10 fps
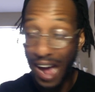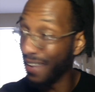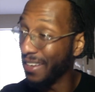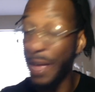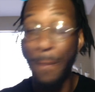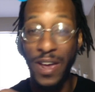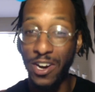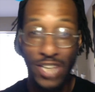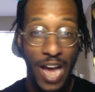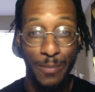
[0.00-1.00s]
it better
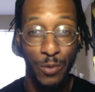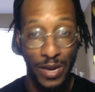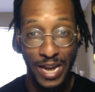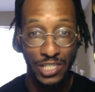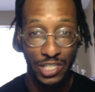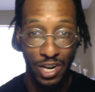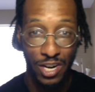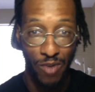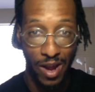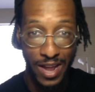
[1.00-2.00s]
top the one I just
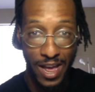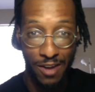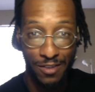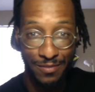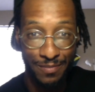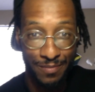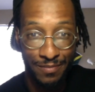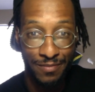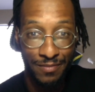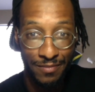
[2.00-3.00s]
heard right now.
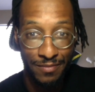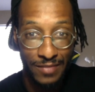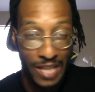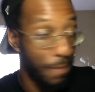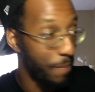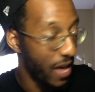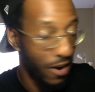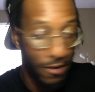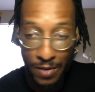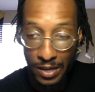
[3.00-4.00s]
It
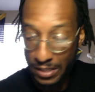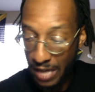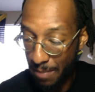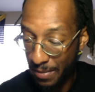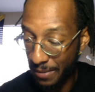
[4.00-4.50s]
better fucking top it.